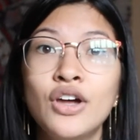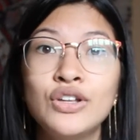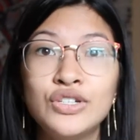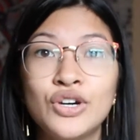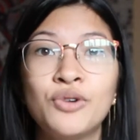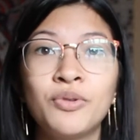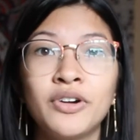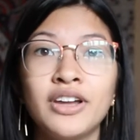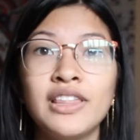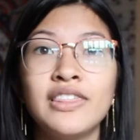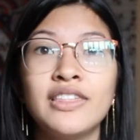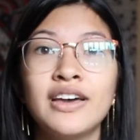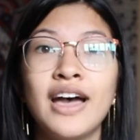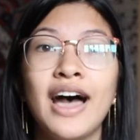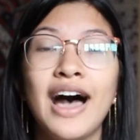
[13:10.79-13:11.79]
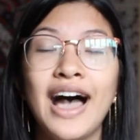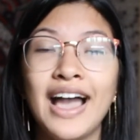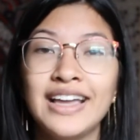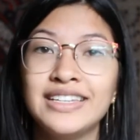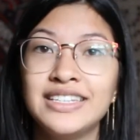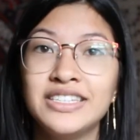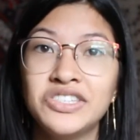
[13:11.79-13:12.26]
don't worry, the
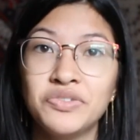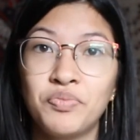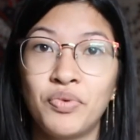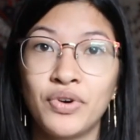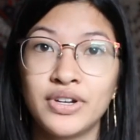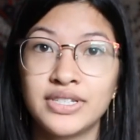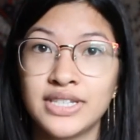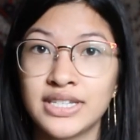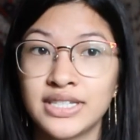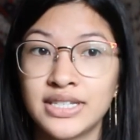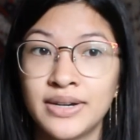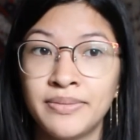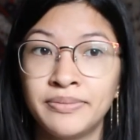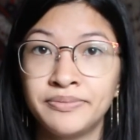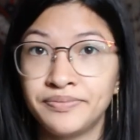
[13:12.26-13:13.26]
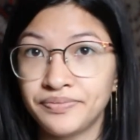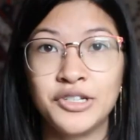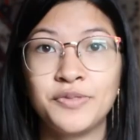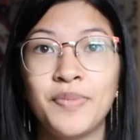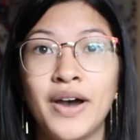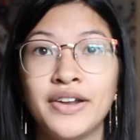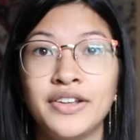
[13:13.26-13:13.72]
IT support system
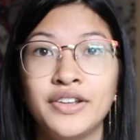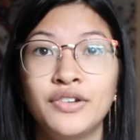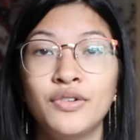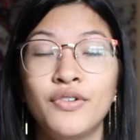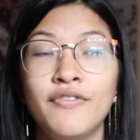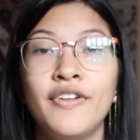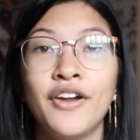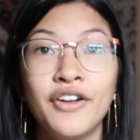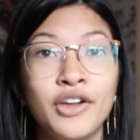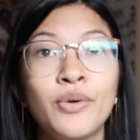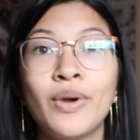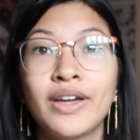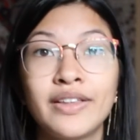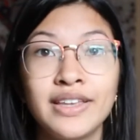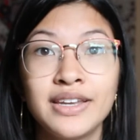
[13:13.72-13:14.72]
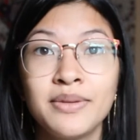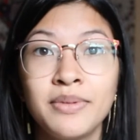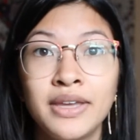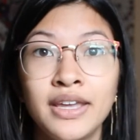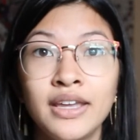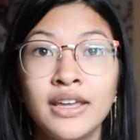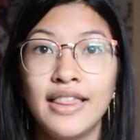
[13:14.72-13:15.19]
responded very quickly to
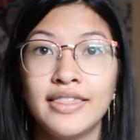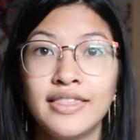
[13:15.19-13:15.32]
me.